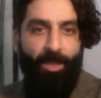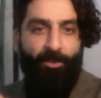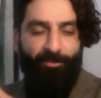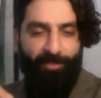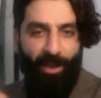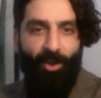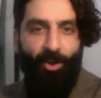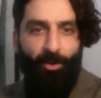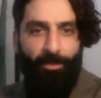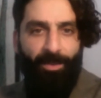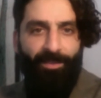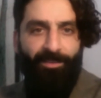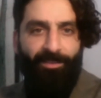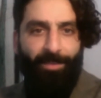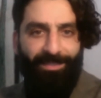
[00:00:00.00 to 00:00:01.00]

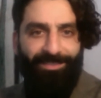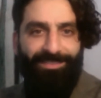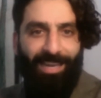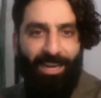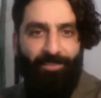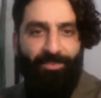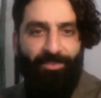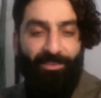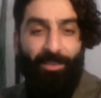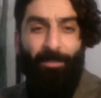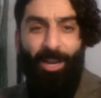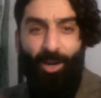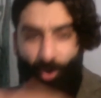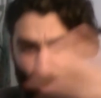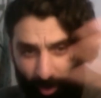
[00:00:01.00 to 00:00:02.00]
Wahhabism and Salafism
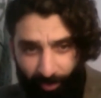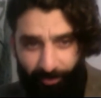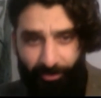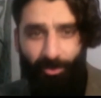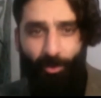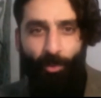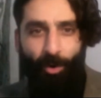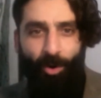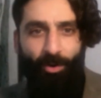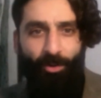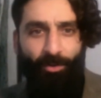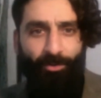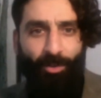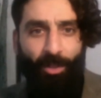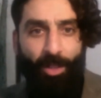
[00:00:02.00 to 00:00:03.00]
across the world,